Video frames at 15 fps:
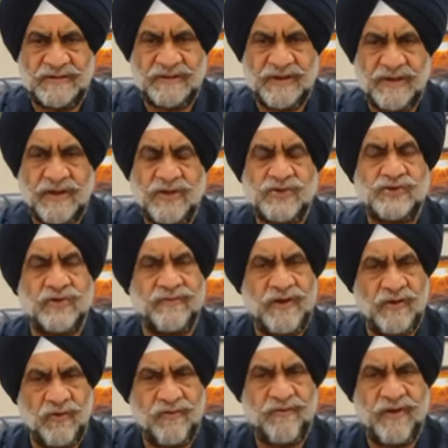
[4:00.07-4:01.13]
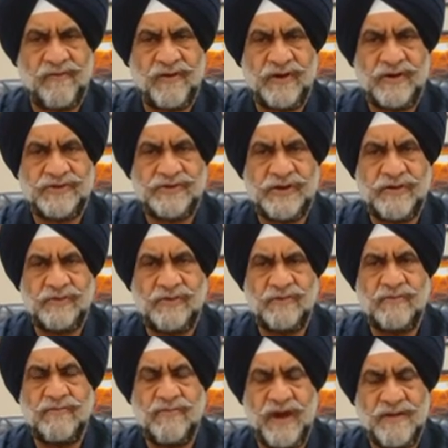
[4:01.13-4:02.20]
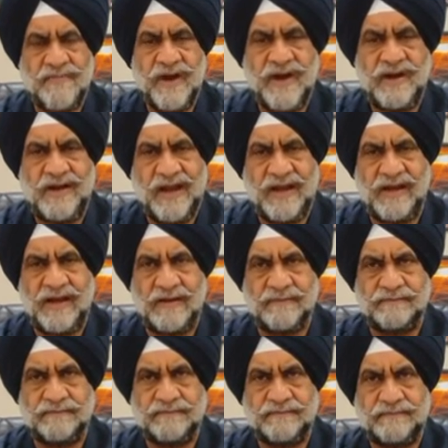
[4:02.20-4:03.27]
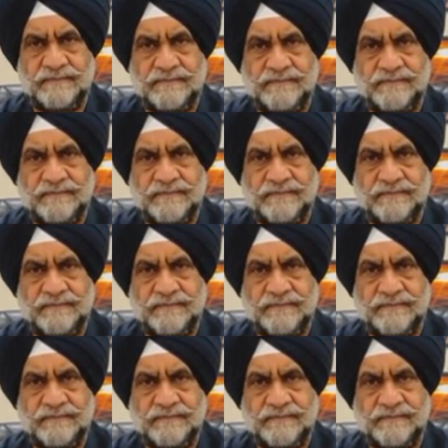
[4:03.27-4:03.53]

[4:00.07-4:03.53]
well. So we look forward to see you. Bye bye, take care.